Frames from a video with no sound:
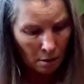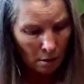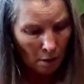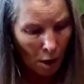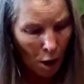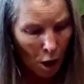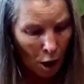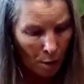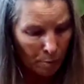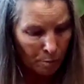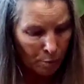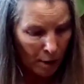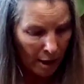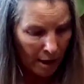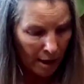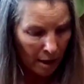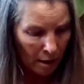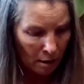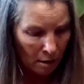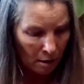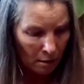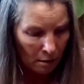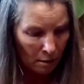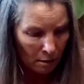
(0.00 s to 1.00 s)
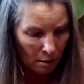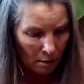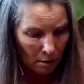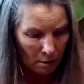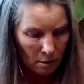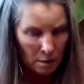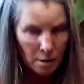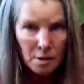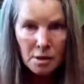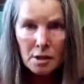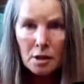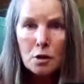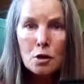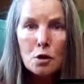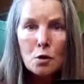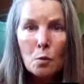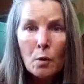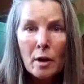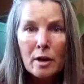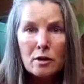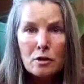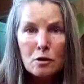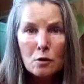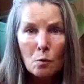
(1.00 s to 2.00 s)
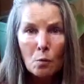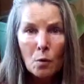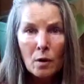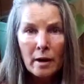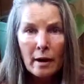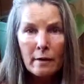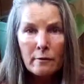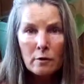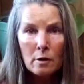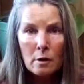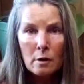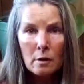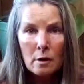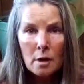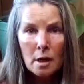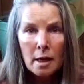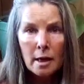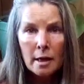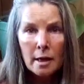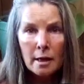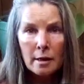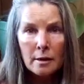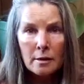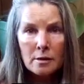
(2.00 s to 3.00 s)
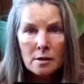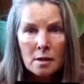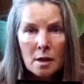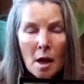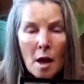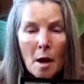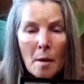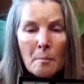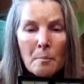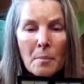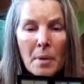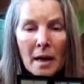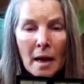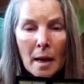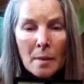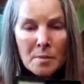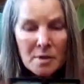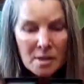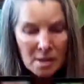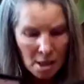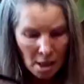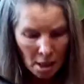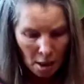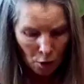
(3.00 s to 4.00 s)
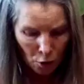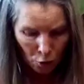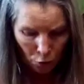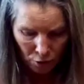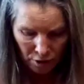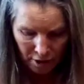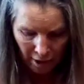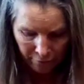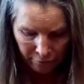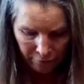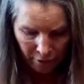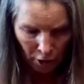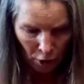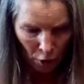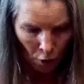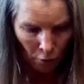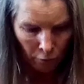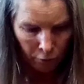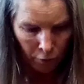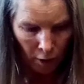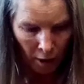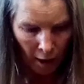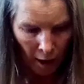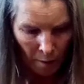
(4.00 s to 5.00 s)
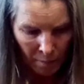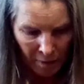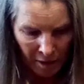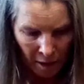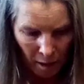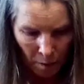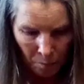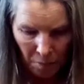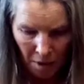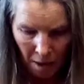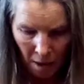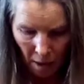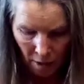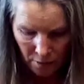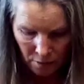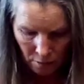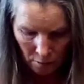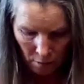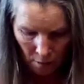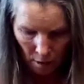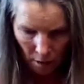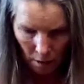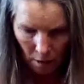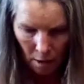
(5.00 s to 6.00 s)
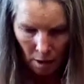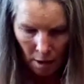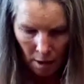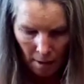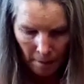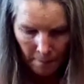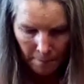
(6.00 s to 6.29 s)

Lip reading: heartbreak situation, whatever it is. But I'm seeing you're definitely overcoming it, because look,